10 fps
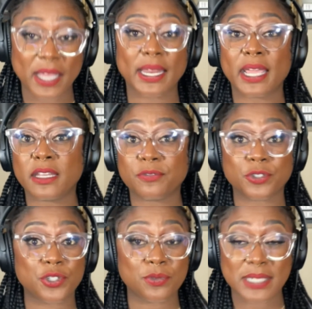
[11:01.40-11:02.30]
Haiti
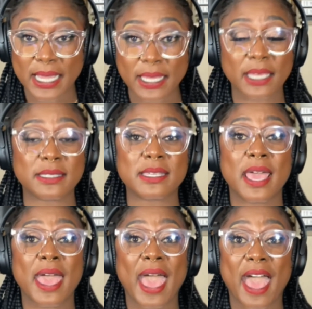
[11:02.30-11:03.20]
for 2 decades
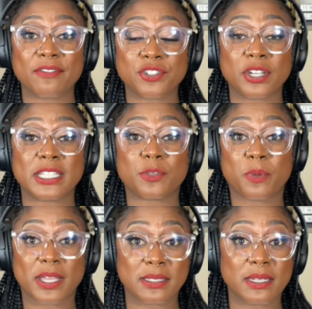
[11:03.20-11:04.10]
after its
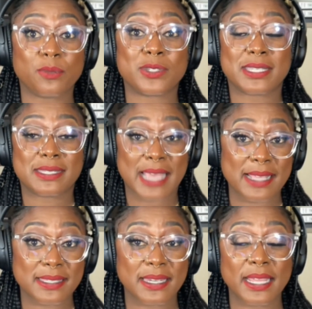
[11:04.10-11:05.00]
president was
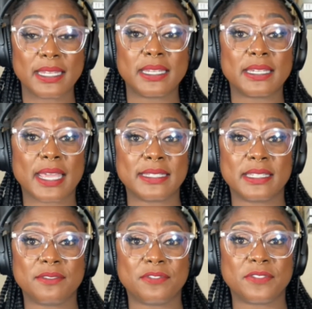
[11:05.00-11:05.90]
assassinated in
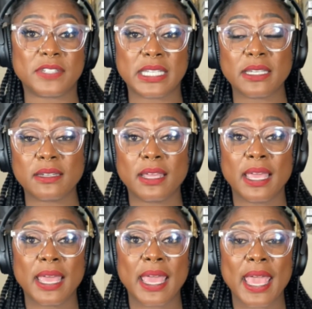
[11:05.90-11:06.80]
1915,
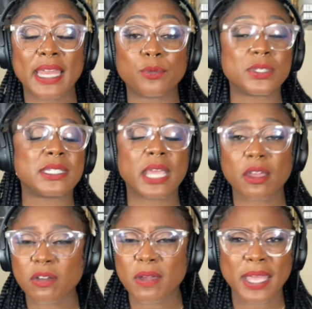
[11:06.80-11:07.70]
and it was
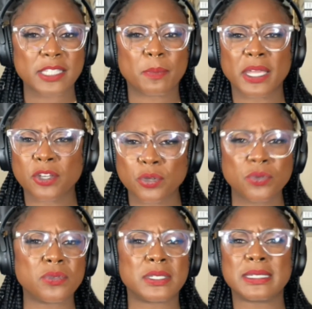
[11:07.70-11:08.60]
terrorized by
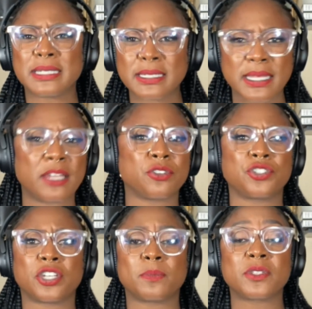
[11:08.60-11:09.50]
coups and
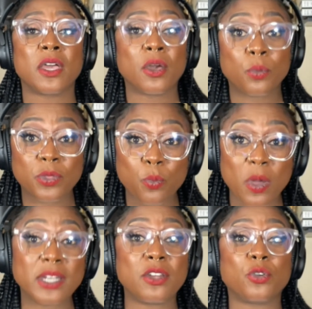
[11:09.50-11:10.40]
dictatorships, with
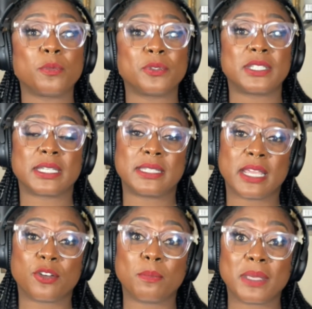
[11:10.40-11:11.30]
one notable
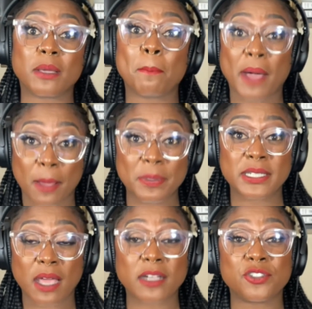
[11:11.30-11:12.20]
dictator being Papa
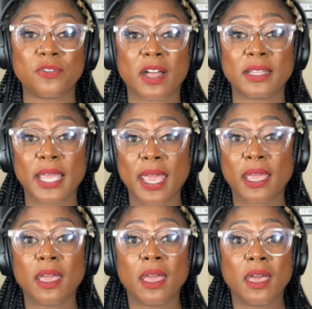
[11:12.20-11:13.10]
Doc
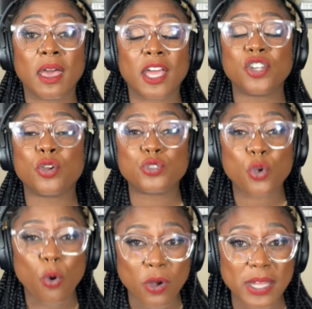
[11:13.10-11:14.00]
Duvalier, a
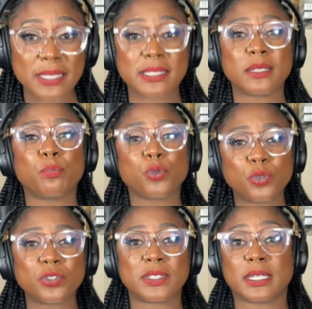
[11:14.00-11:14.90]
notoriously
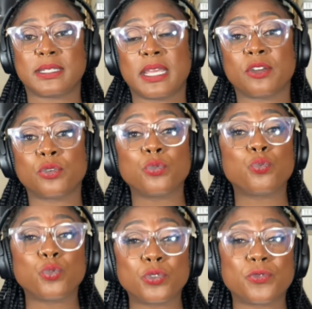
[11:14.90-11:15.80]
brutal dictator who
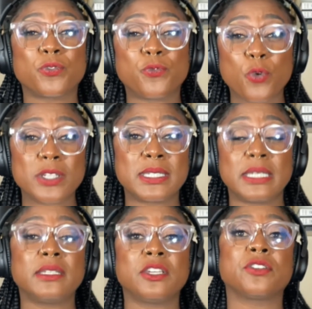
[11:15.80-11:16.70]
ruled for
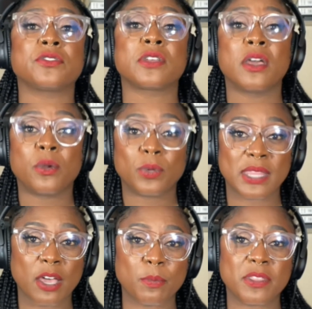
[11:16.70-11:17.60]
14 years with
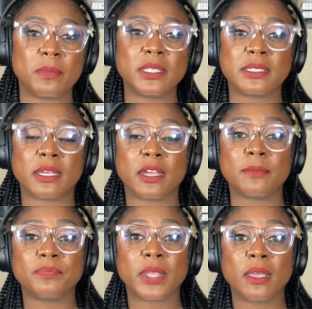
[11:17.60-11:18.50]
the help of the
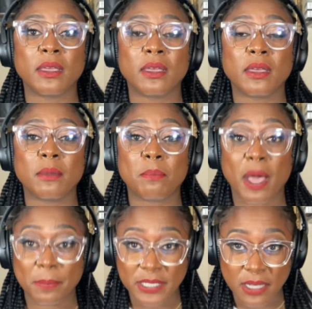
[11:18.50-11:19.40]
military.
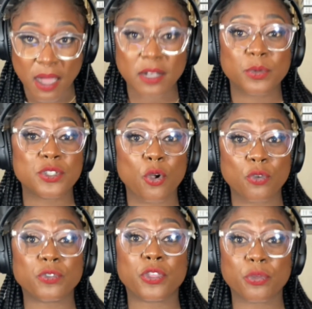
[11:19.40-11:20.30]
Papa Doc was
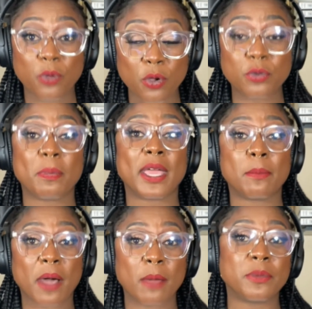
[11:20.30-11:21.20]
overthrown by
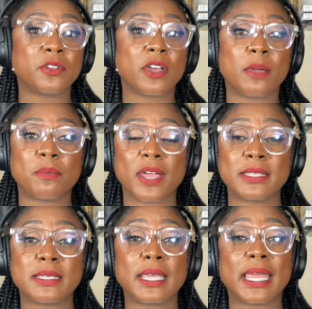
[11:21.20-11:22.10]
a popular
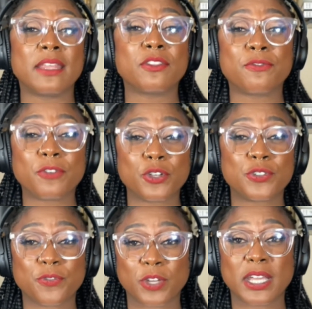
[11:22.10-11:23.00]
uprising, and in the
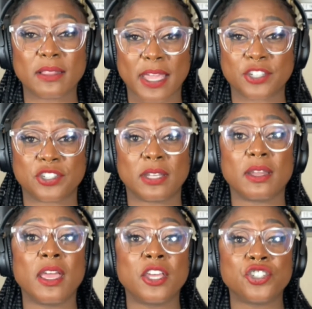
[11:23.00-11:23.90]
first free
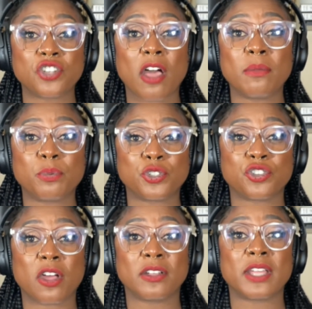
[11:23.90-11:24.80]
election,
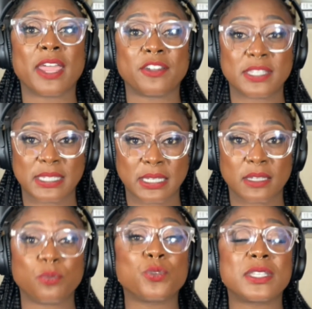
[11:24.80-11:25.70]
Jean-Bertrand
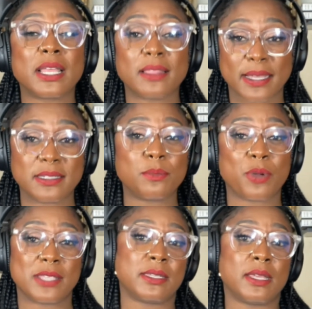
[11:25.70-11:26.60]
Aristide was elected
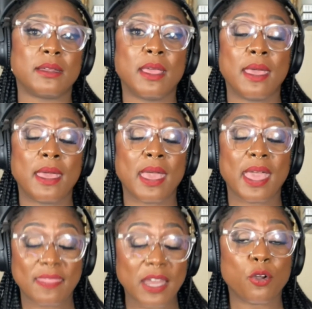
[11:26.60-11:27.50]
president,
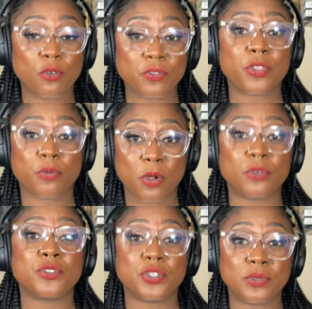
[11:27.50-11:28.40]
and then
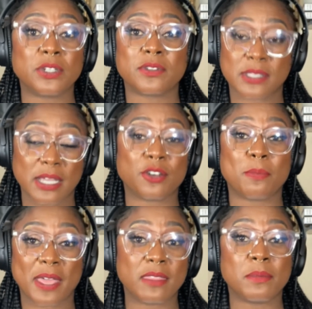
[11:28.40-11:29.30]
overthrown 2 years later
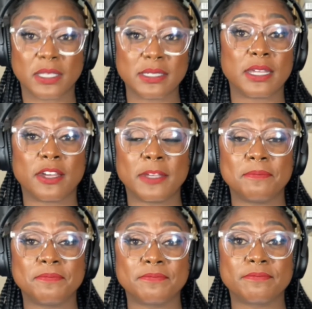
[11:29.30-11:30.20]
by the military.
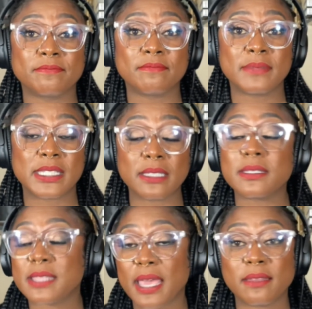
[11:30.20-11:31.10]

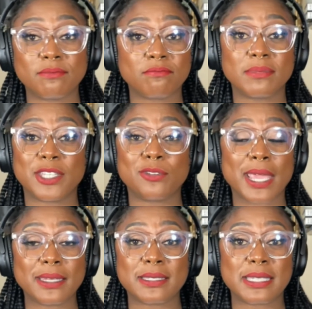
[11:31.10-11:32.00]
Since then, the
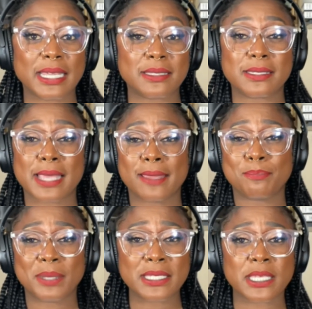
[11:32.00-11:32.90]
United States has
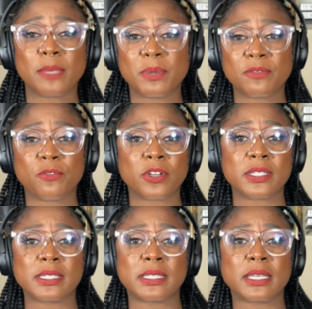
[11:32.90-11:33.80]
had peacekeeping
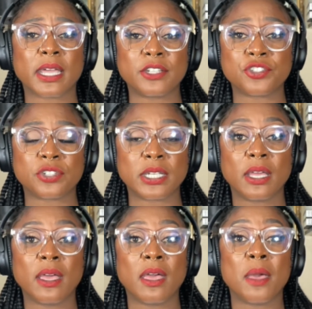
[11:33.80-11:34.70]
forces in the country,
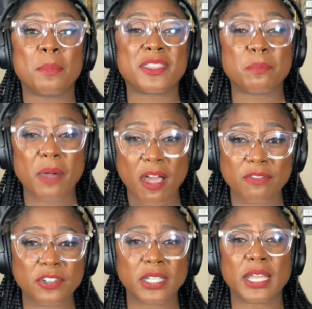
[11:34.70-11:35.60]
but the
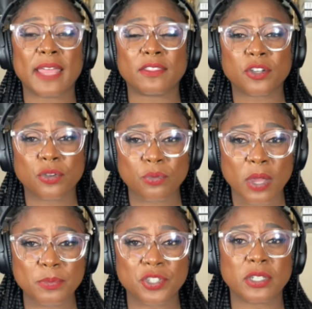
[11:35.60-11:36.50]
poverty and the
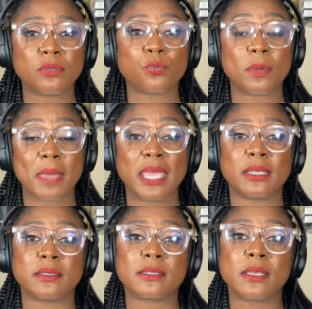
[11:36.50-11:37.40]
corruption
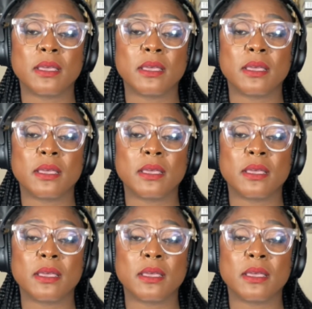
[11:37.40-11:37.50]
remains.